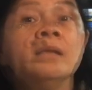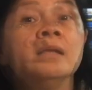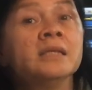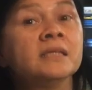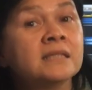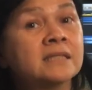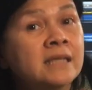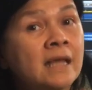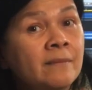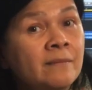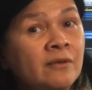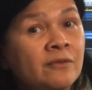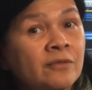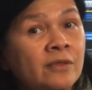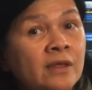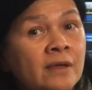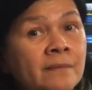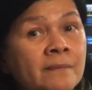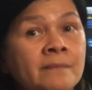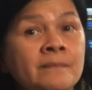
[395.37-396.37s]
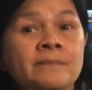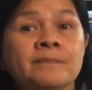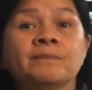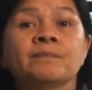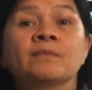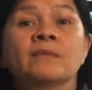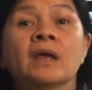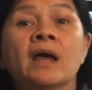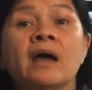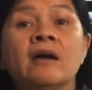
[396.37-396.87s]
Some of them
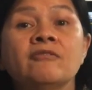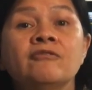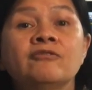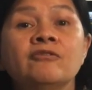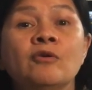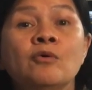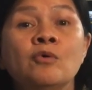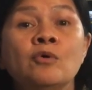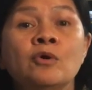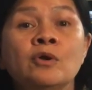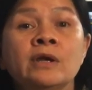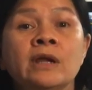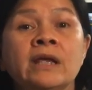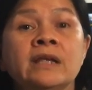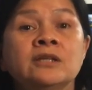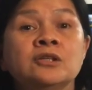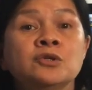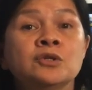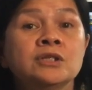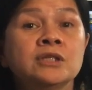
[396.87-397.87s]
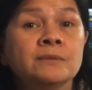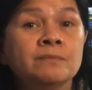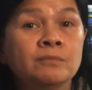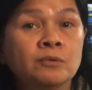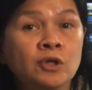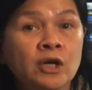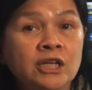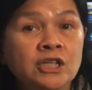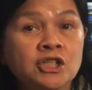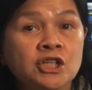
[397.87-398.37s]
have fallen into
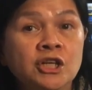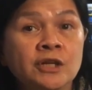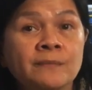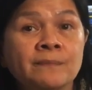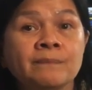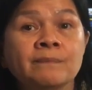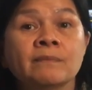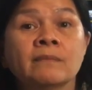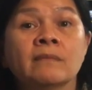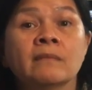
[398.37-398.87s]
depression